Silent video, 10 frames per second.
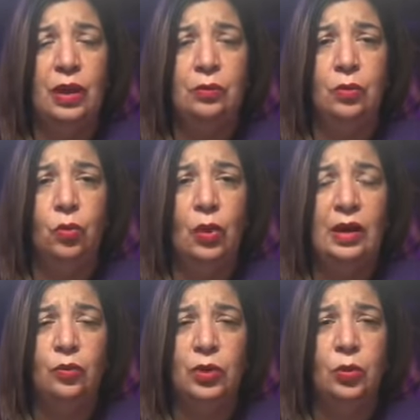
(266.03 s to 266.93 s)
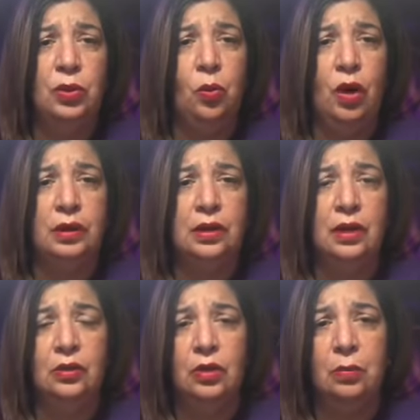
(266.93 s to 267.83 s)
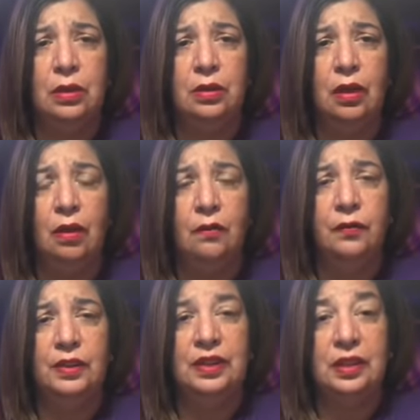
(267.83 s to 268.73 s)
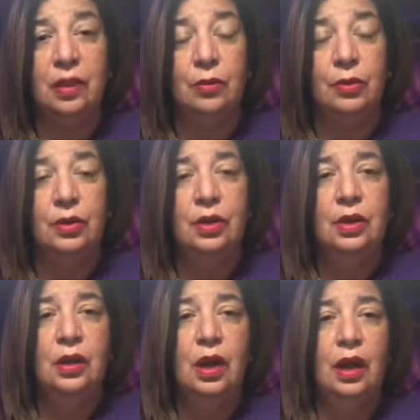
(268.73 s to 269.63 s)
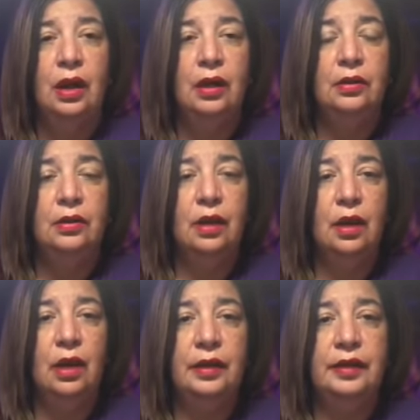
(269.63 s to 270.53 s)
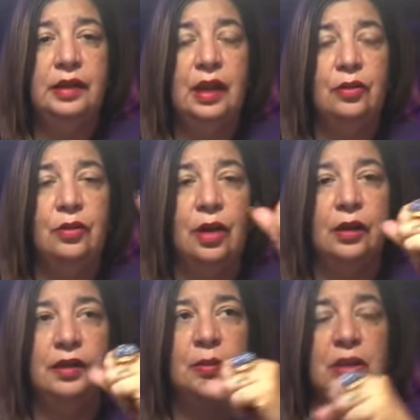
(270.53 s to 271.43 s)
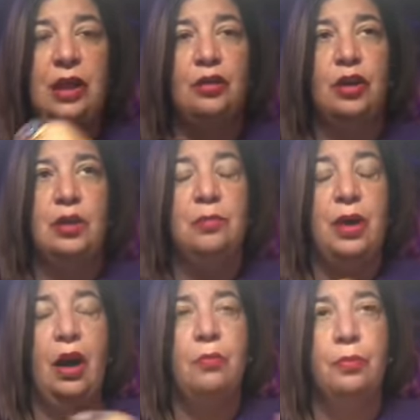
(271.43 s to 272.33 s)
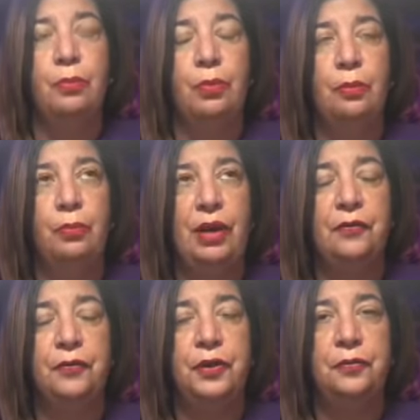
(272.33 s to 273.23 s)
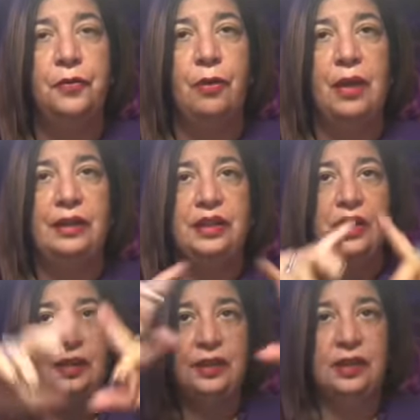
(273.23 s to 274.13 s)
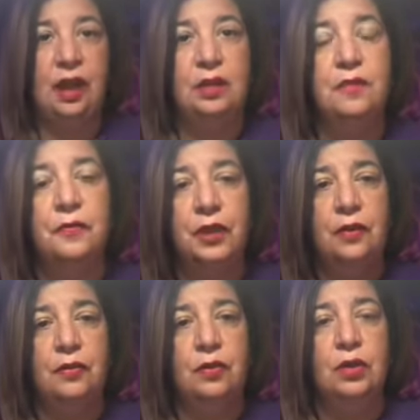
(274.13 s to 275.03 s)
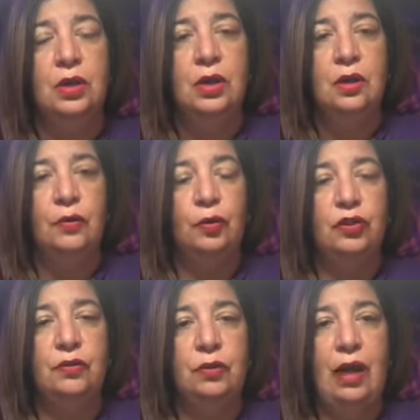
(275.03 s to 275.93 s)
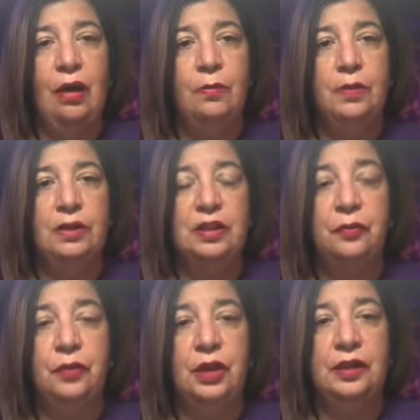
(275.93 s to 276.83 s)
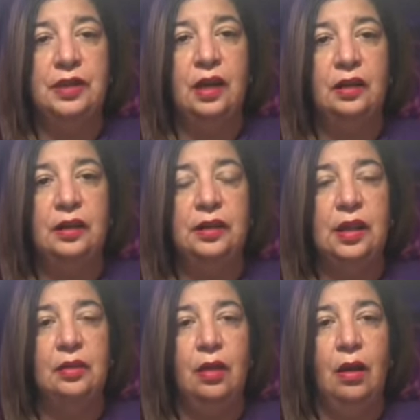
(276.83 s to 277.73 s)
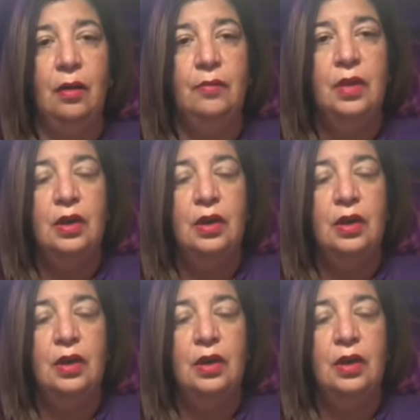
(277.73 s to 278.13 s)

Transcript: right right when we walked in into the month of September. And uh, I see that uh, something that you're going to um, break free from. I see a sun in front of you. For those of you that have been suffering in silence and um,